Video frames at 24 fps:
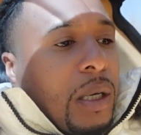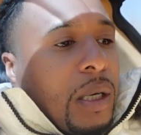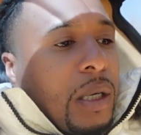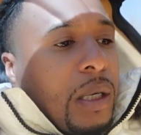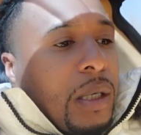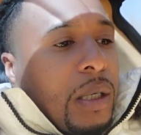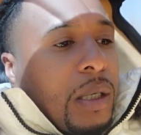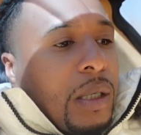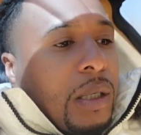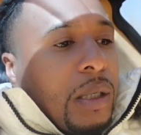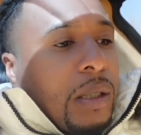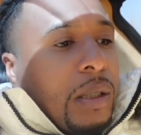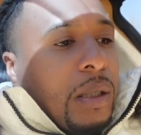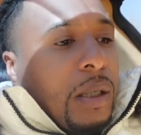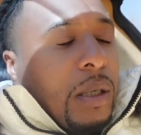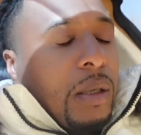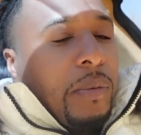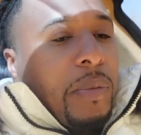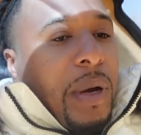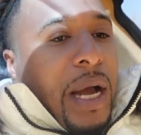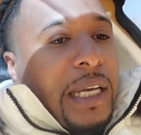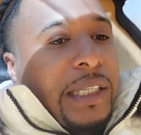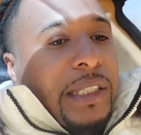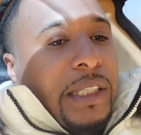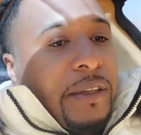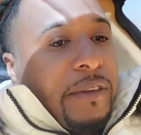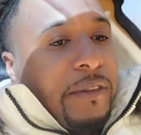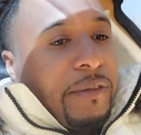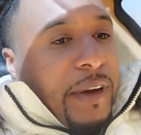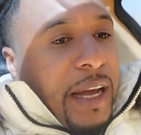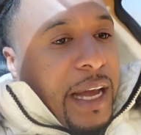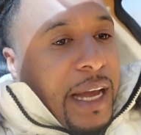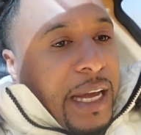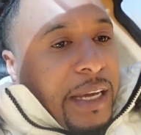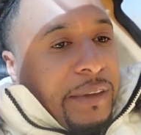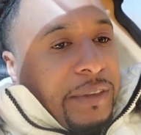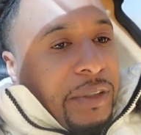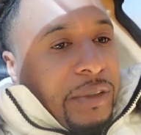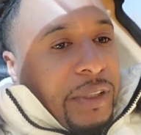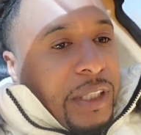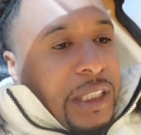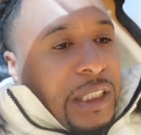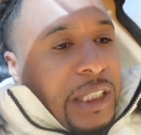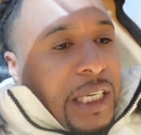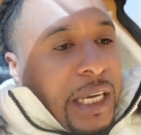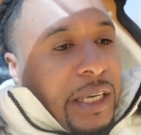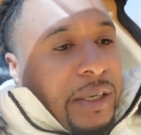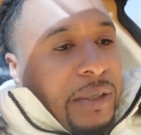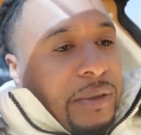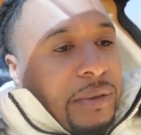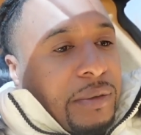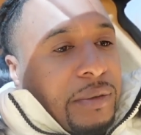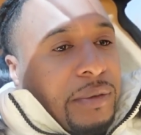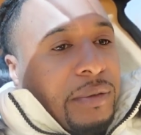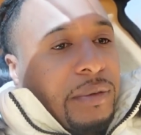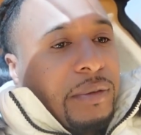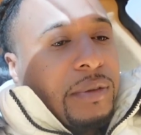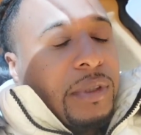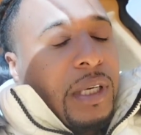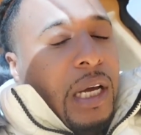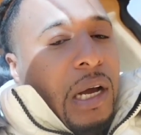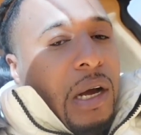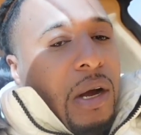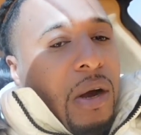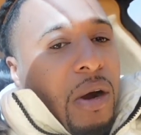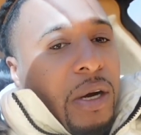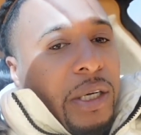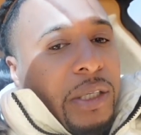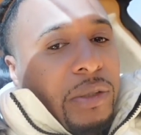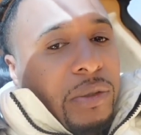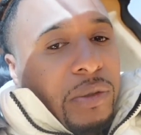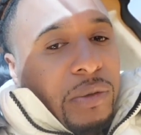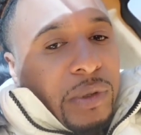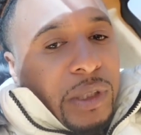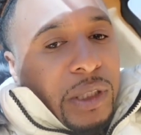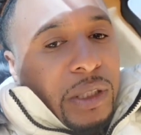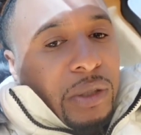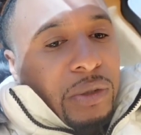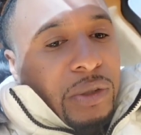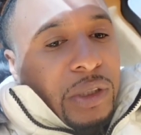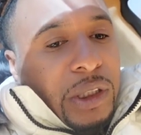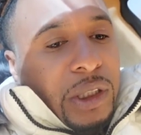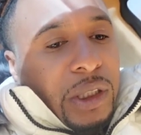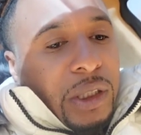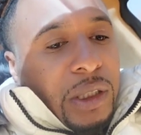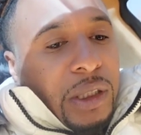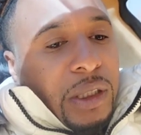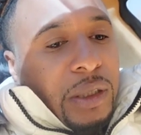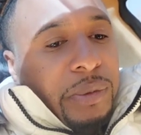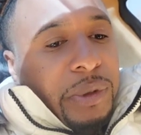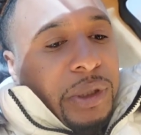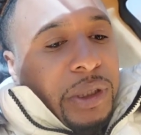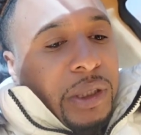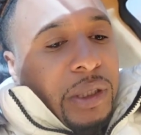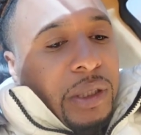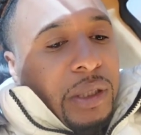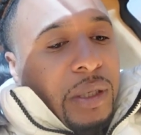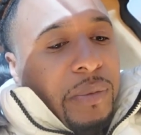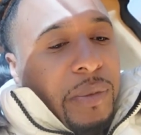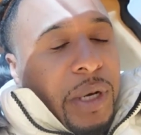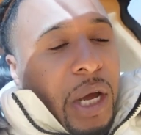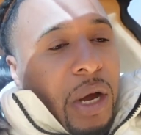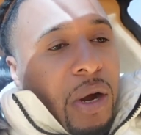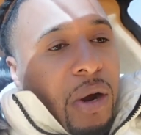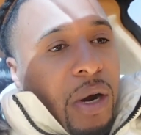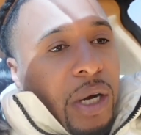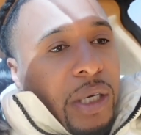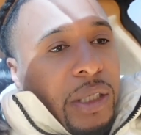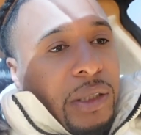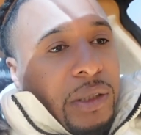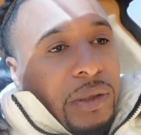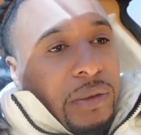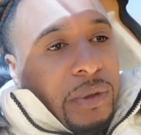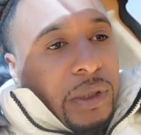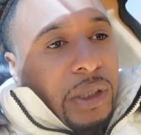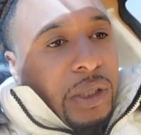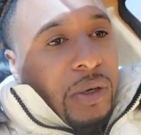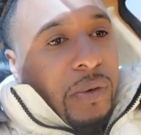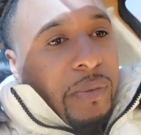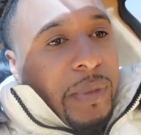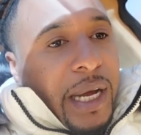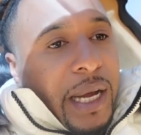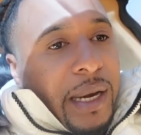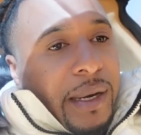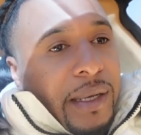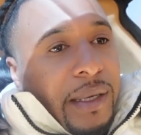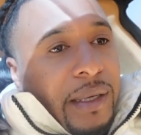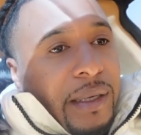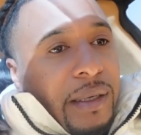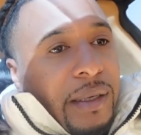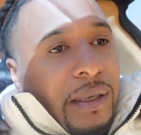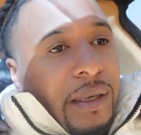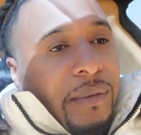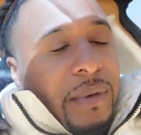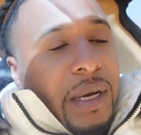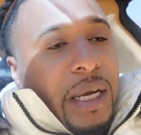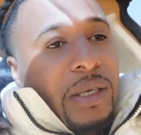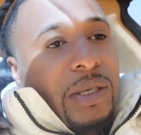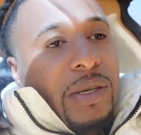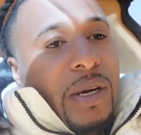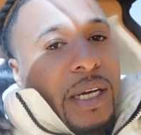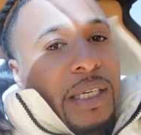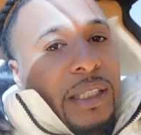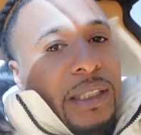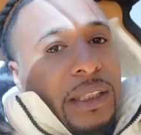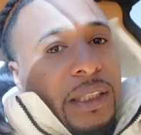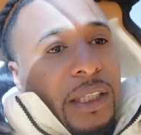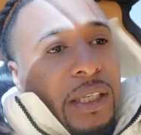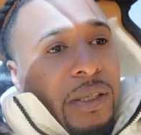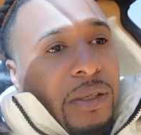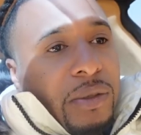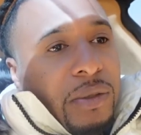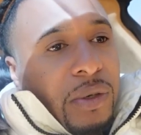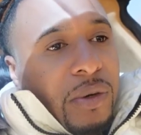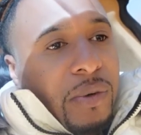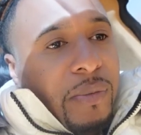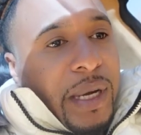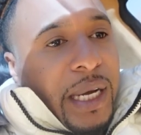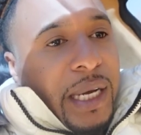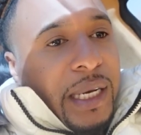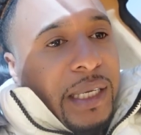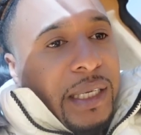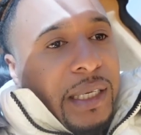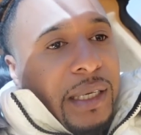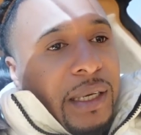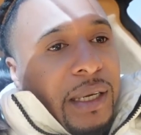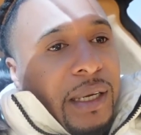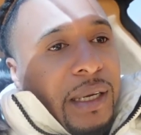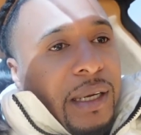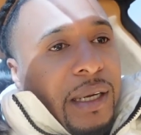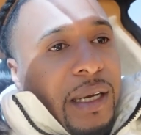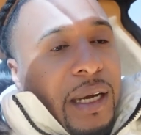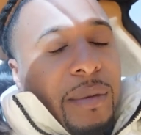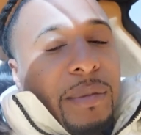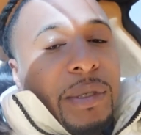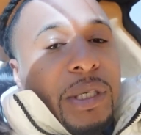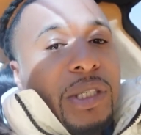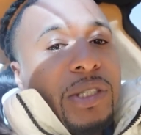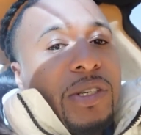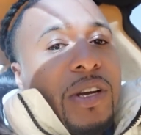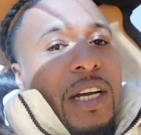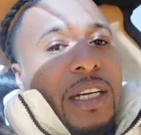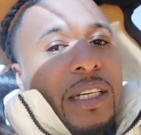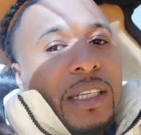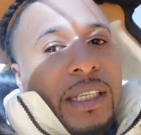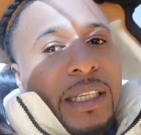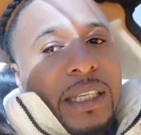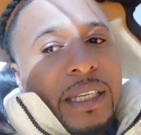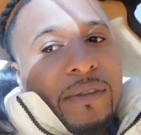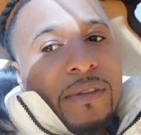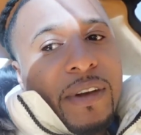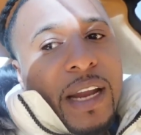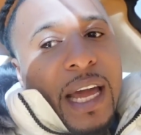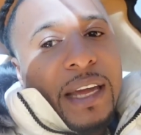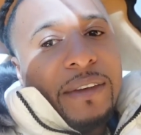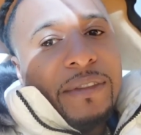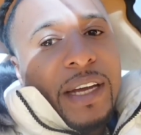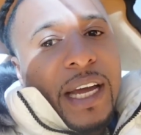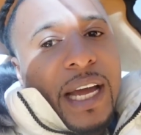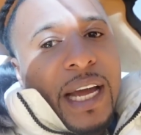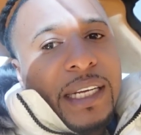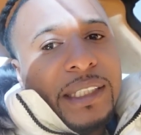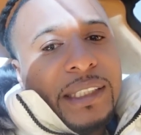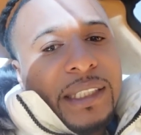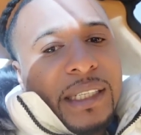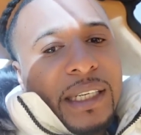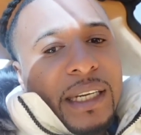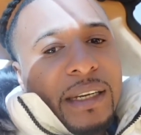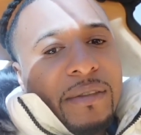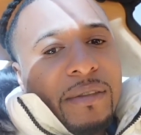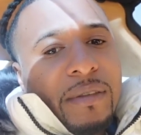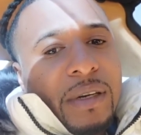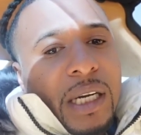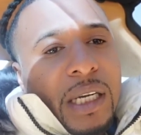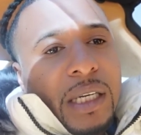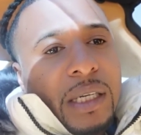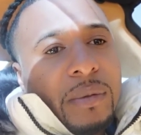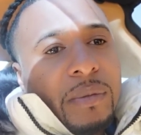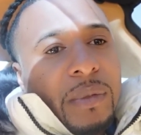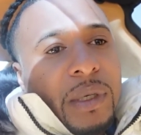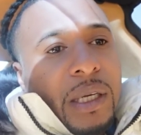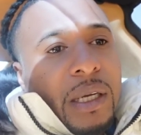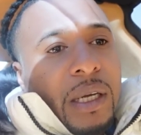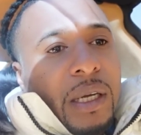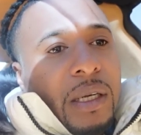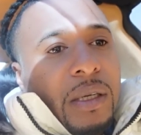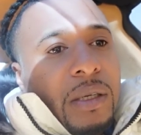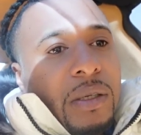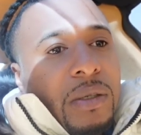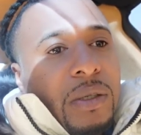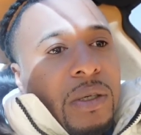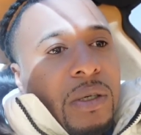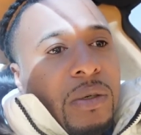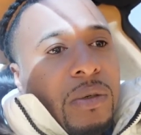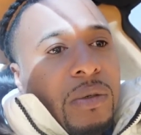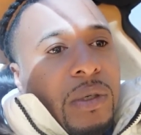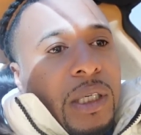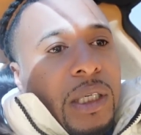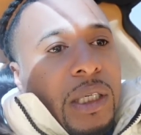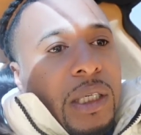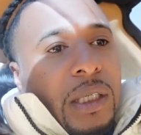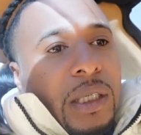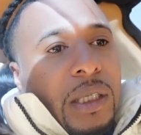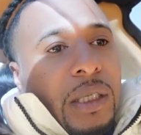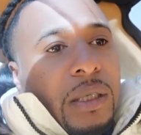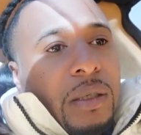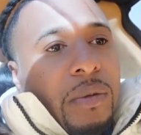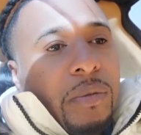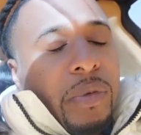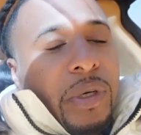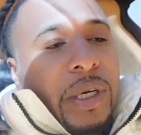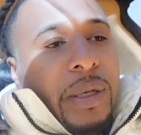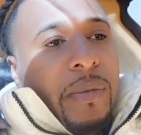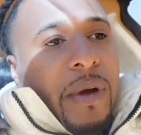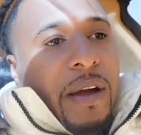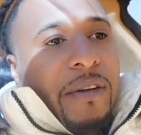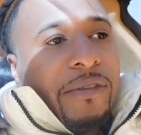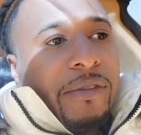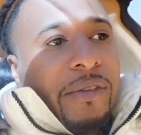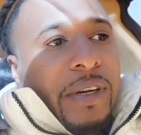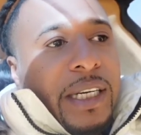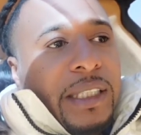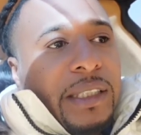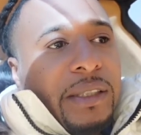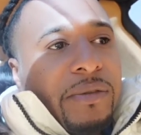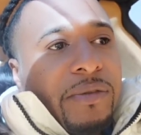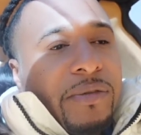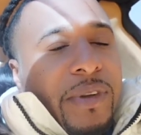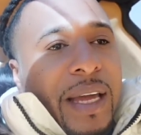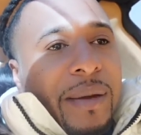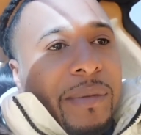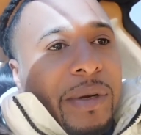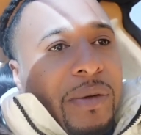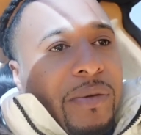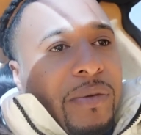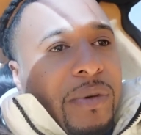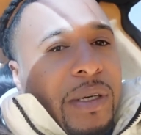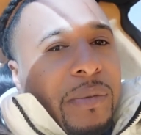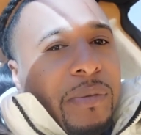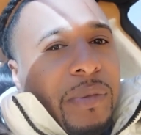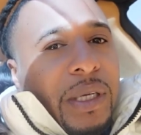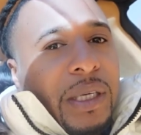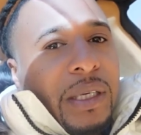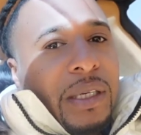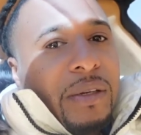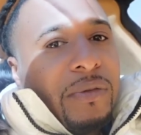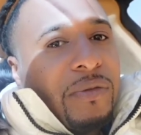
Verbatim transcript: uh, positive vibes on the channel not arguing with no subs i'm not arguing with nobody i'm not trying to stun on nobody i'm just trying to live life guys and level up you know, and uh, bring my friends and family with me.